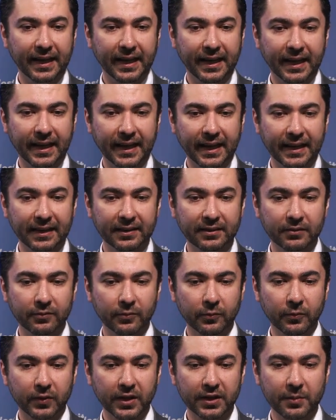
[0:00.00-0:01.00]

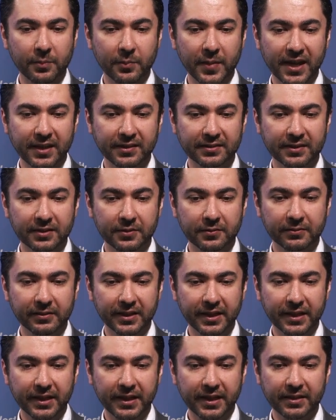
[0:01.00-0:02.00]
And what makes it
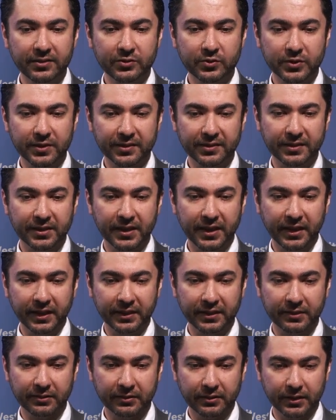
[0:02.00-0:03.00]
very interesting
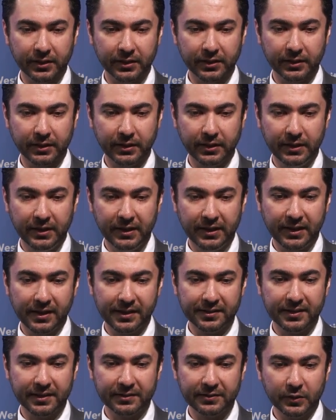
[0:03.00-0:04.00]
in Iran
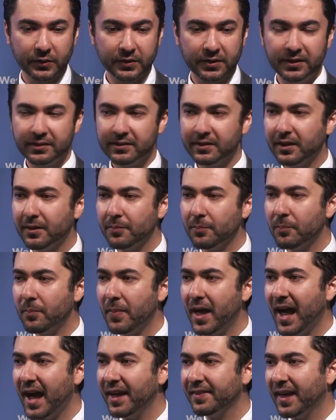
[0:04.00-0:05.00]
is that, so these are
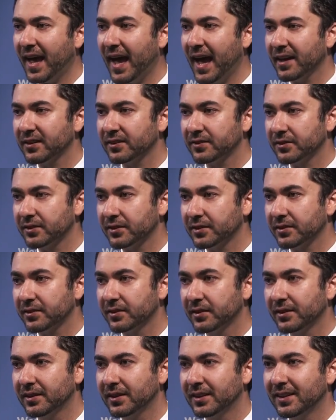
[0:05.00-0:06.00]
bad actors.
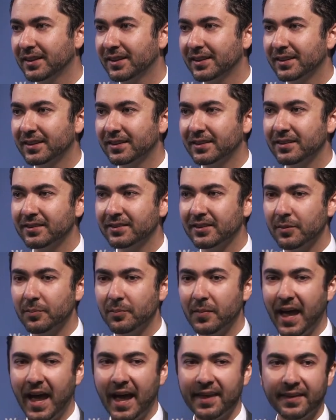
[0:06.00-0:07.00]
These are
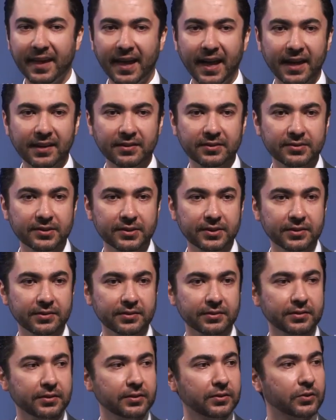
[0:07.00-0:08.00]
bad
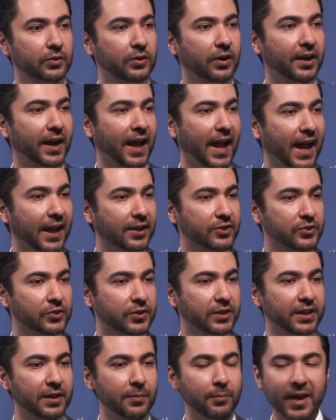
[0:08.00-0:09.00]
actors who are
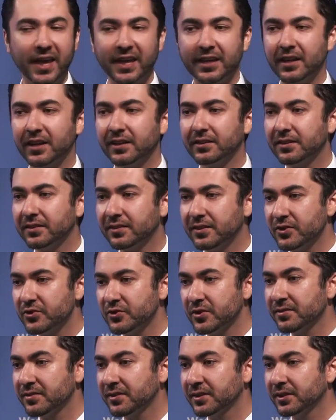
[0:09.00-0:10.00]
actually making
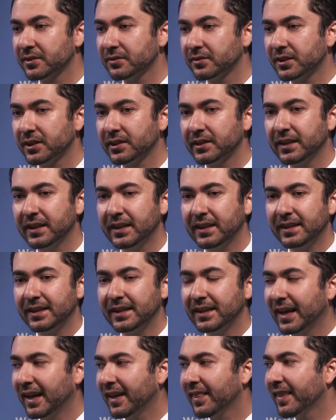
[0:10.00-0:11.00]
decisions in Iran,
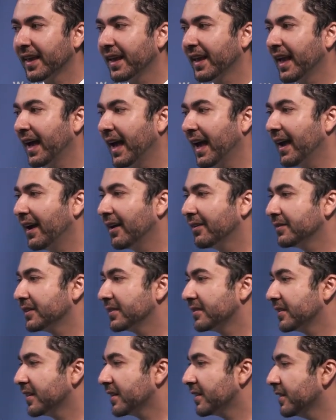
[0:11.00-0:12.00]
and they have a
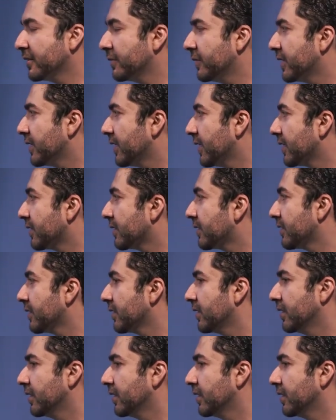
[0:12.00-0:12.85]
significant